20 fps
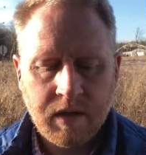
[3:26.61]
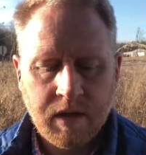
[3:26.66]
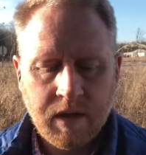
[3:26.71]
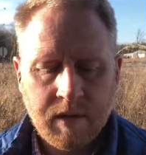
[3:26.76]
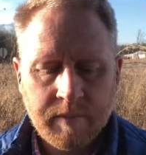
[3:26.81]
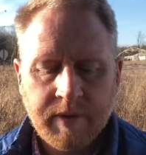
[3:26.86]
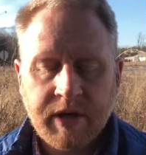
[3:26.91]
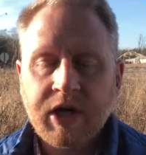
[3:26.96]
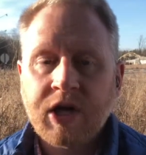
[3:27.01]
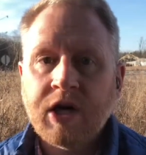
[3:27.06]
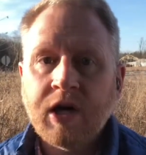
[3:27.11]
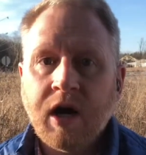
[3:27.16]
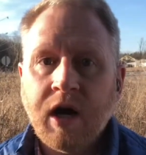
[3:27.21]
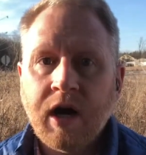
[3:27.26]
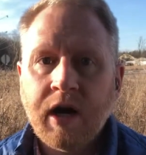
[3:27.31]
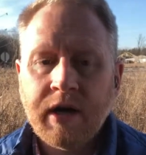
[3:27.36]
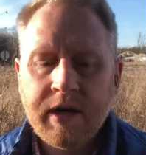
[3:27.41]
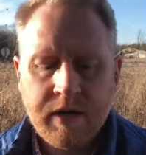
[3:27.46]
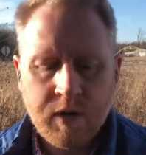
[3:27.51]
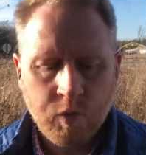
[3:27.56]
But
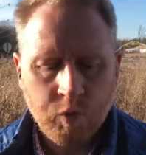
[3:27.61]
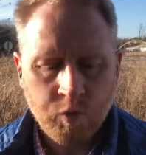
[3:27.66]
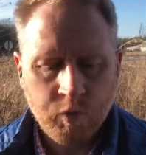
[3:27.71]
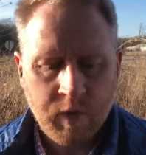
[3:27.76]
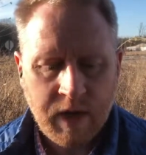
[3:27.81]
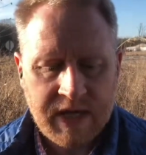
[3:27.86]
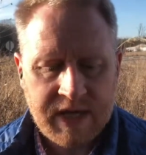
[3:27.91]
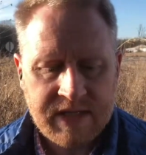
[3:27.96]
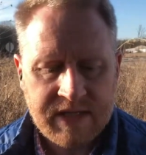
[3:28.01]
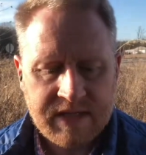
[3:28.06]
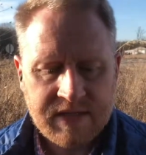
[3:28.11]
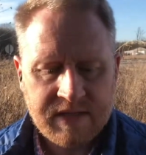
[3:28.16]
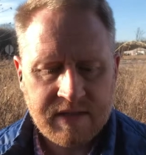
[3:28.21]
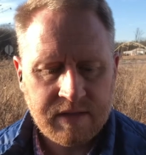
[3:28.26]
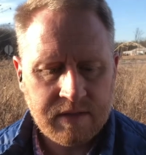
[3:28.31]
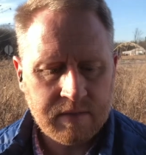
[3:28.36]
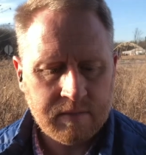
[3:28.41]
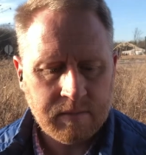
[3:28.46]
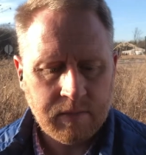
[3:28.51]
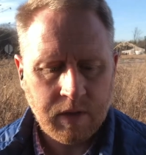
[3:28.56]
God raised
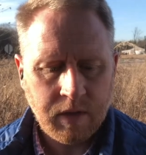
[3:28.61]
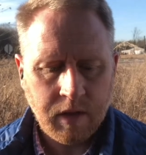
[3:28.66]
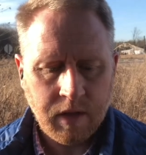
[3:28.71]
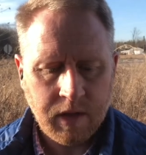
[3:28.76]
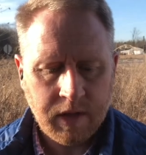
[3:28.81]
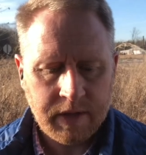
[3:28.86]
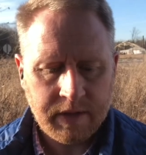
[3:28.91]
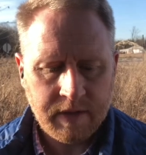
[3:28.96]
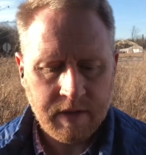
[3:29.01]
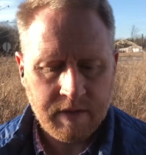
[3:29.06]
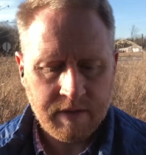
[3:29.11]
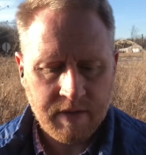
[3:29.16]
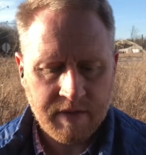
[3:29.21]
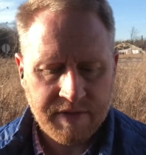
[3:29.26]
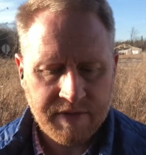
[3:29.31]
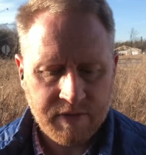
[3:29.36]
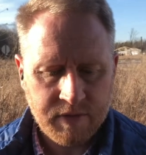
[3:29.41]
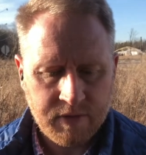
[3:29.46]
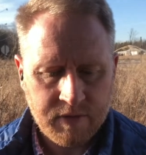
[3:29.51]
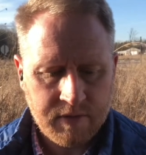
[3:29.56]
him on the
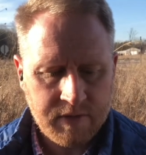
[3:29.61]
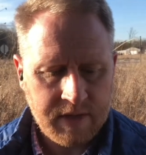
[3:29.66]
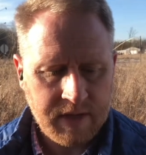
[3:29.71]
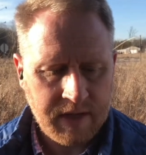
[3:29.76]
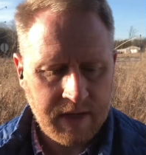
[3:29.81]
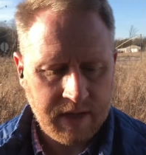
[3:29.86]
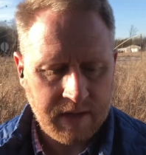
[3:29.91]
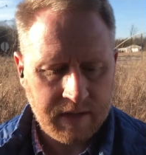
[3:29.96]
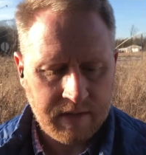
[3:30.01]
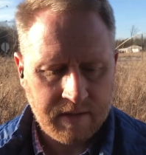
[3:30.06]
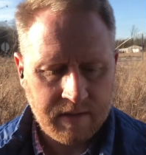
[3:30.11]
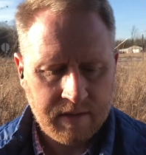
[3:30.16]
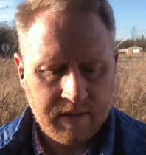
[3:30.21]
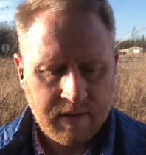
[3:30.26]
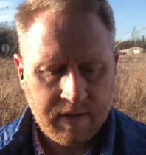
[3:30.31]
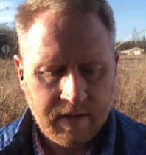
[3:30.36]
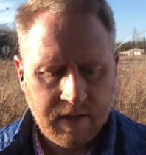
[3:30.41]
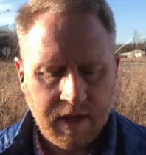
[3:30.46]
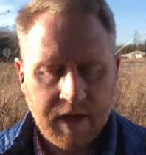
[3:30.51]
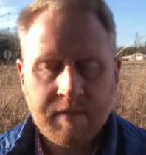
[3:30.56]
third day
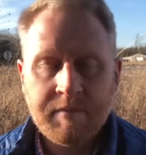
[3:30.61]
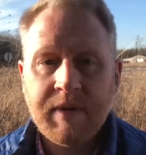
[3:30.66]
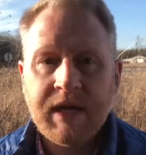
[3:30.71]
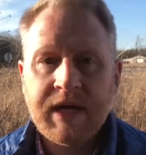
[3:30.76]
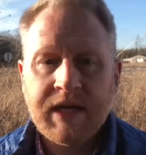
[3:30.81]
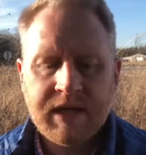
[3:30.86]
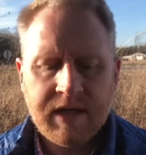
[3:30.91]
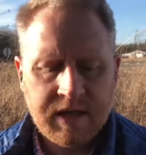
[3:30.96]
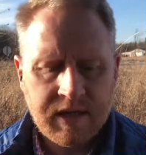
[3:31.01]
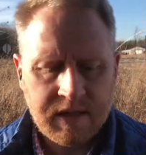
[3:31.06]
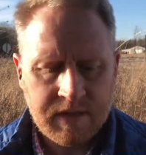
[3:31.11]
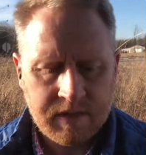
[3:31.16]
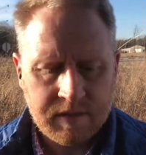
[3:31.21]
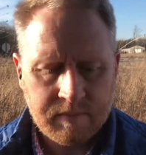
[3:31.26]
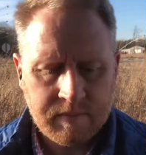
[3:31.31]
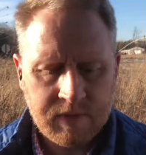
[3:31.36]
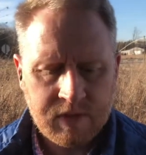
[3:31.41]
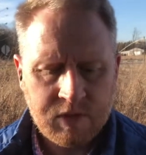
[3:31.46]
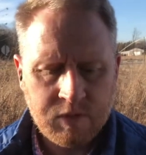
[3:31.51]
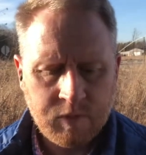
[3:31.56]
and made
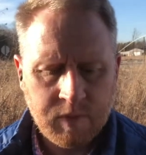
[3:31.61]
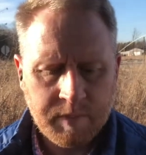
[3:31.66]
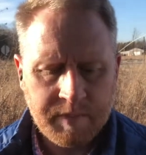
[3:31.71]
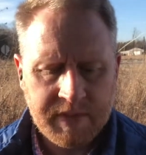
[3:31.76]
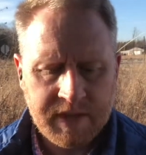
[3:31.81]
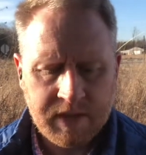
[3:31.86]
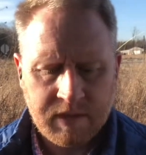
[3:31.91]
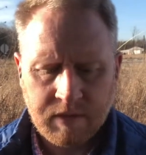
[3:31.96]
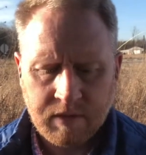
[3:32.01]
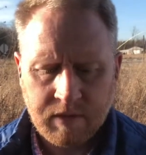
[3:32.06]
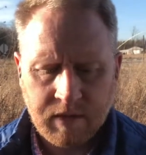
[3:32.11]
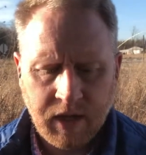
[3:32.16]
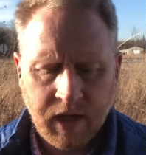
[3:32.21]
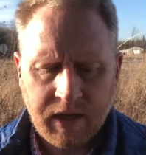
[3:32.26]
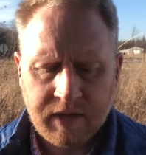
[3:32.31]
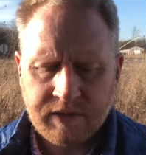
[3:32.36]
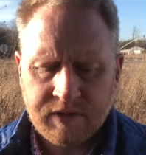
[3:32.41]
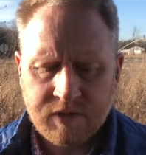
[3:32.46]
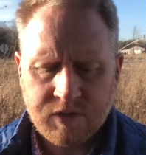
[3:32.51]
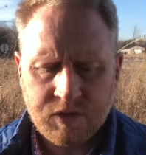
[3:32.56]
him to appear
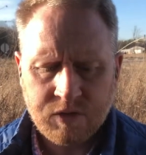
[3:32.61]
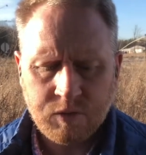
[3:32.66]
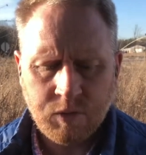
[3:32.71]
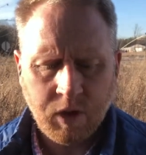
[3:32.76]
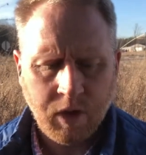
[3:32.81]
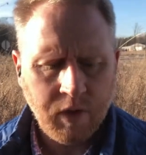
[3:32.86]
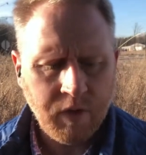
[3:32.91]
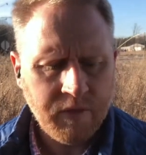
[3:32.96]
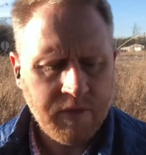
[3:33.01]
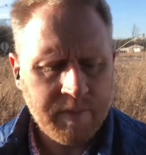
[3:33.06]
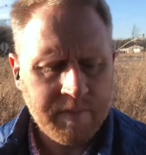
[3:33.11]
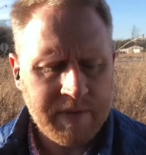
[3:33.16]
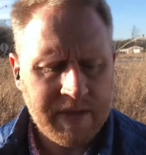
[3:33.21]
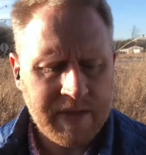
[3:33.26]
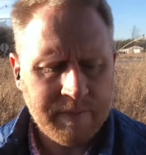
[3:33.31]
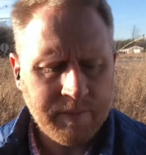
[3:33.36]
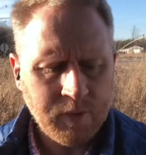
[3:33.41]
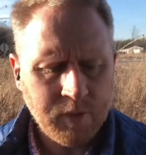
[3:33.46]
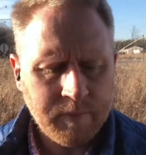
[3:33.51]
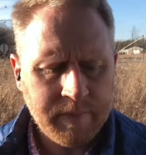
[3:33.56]
not to all the
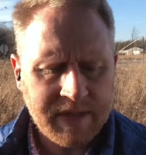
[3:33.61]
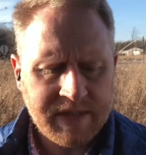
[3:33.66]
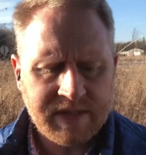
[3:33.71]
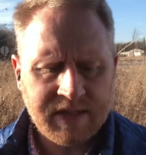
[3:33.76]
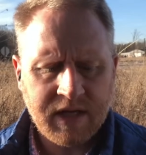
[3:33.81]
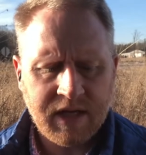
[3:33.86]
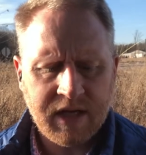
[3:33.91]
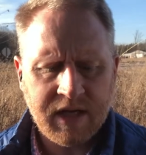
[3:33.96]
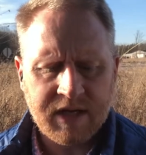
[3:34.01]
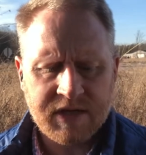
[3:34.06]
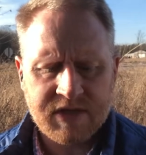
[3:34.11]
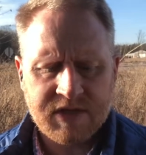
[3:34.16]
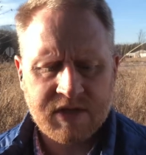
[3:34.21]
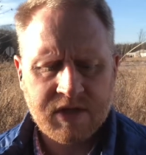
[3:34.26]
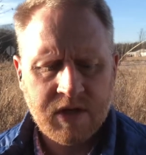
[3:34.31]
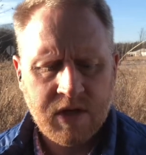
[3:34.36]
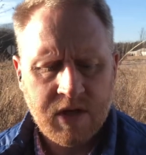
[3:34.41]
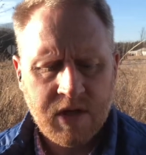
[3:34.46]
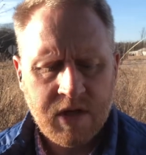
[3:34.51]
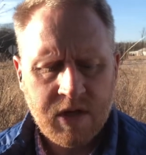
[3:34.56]
people, but to us
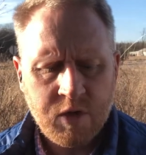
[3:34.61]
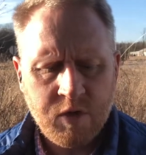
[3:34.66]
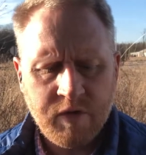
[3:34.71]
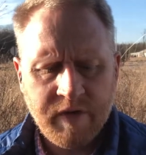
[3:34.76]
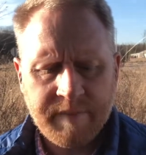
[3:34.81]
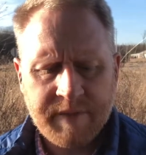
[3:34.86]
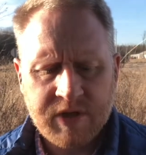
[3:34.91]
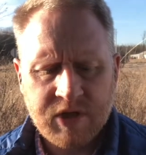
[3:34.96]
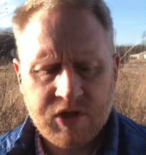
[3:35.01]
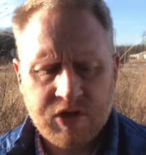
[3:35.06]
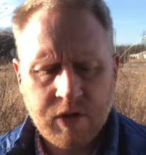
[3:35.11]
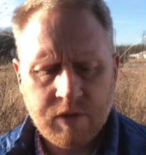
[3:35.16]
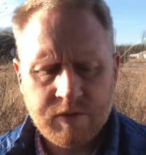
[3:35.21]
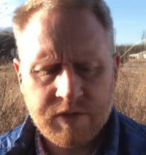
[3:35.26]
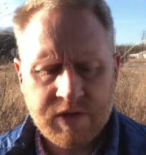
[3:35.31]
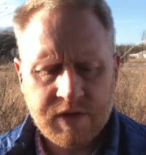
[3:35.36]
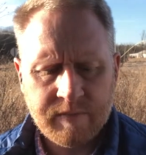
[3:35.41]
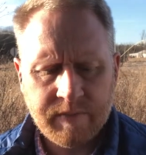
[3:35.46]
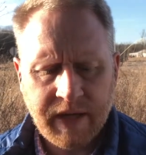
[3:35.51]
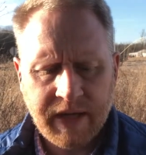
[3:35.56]
who have been
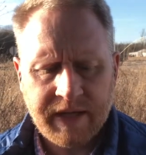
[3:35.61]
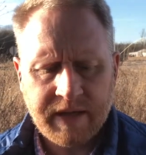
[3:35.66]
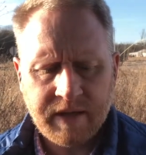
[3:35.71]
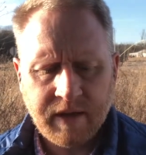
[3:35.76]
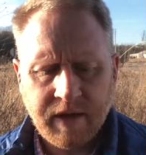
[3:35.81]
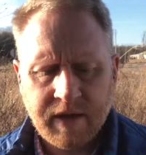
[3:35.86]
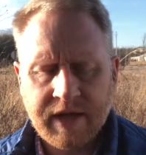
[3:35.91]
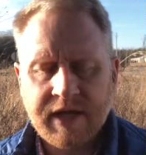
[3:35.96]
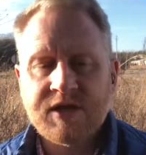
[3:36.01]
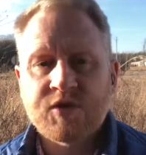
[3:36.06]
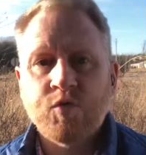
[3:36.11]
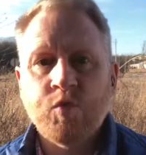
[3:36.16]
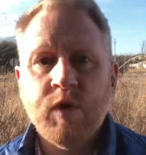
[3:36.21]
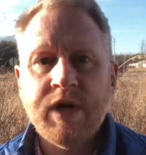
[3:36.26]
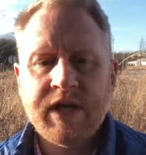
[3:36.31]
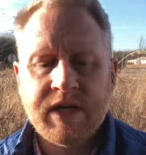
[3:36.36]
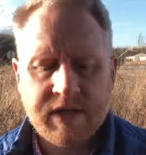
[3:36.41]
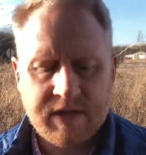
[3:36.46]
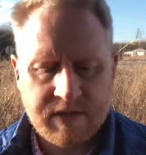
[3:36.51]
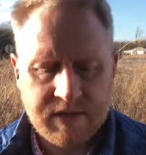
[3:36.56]
chosen by God as
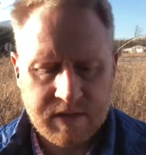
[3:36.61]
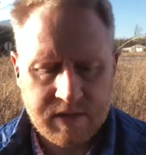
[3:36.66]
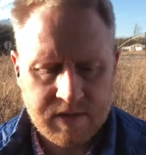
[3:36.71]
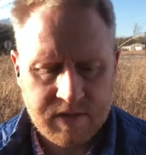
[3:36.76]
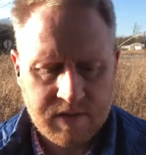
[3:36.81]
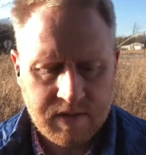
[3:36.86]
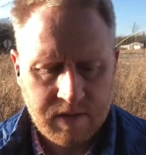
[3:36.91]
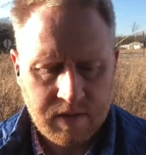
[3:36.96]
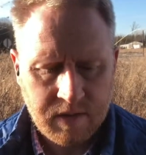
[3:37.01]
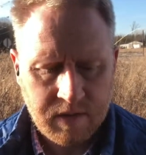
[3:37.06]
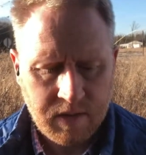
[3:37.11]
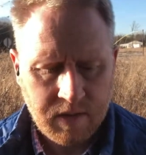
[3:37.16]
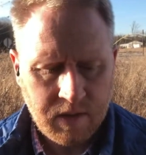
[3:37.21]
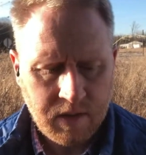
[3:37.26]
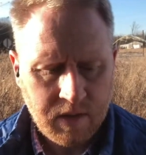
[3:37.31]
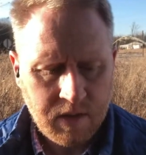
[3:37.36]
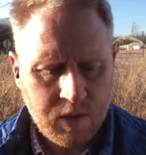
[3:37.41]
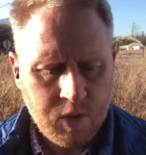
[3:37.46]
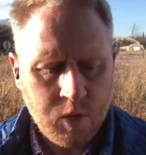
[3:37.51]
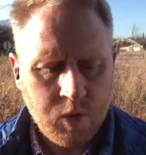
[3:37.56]
witnesses,
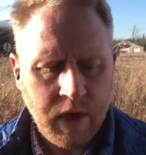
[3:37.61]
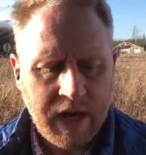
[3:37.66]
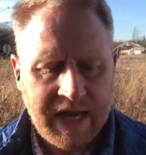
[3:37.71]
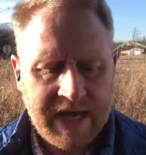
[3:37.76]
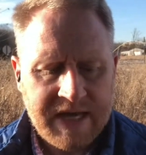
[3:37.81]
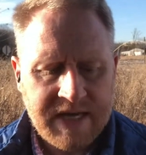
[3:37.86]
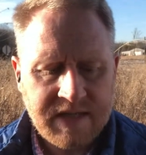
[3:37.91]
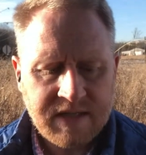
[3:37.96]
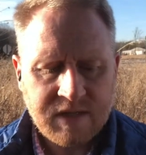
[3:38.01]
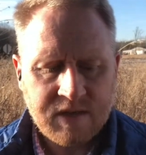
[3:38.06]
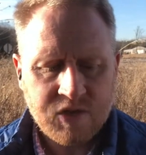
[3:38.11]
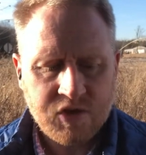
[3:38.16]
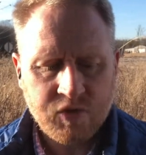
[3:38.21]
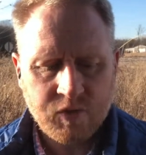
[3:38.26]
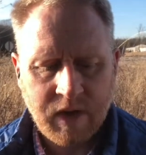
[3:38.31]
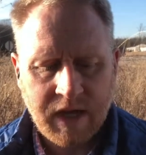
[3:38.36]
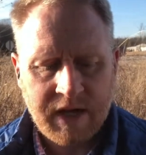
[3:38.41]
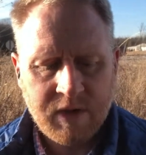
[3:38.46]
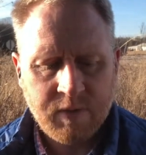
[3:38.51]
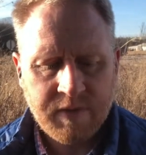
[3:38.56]
who ate and
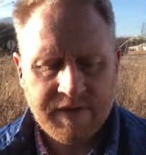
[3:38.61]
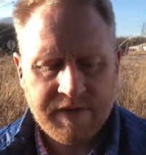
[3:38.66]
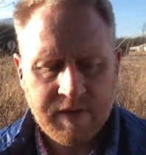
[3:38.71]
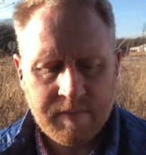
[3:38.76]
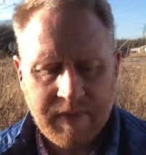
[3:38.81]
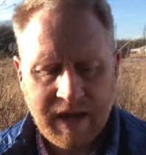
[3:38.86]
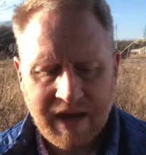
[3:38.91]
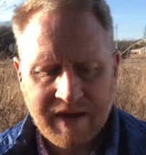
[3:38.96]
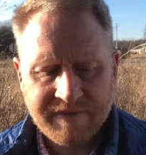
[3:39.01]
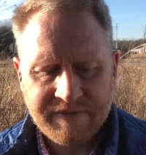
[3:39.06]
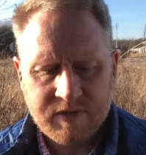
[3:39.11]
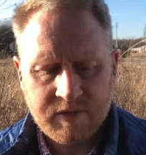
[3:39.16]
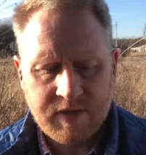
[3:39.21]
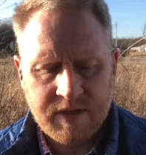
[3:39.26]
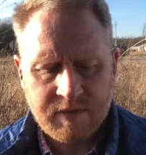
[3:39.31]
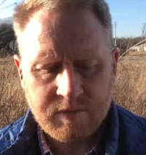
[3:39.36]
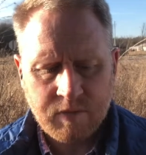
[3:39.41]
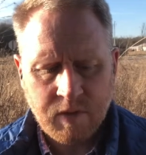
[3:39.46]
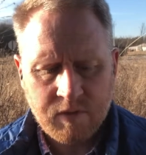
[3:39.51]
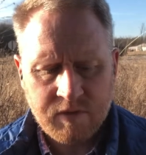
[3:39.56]
drank with him after
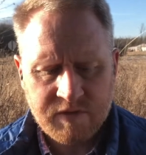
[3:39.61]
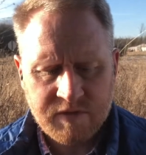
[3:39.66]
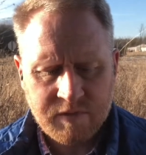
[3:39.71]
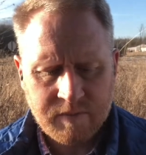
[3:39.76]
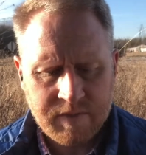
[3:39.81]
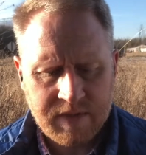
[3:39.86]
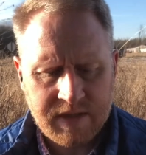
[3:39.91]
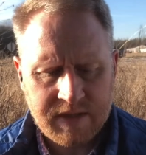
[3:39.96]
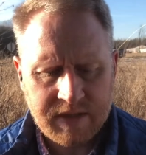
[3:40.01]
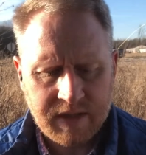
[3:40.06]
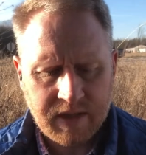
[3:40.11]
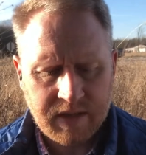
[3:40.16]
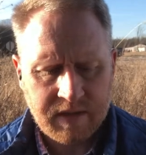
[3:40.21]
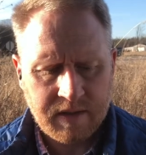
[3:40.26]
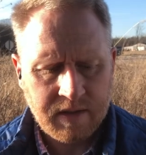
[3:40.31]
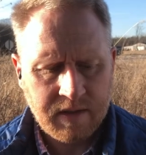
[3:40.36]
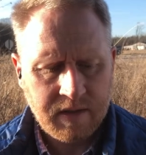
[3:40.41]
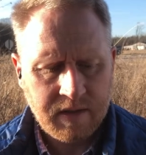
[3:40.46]
he rose from the dead.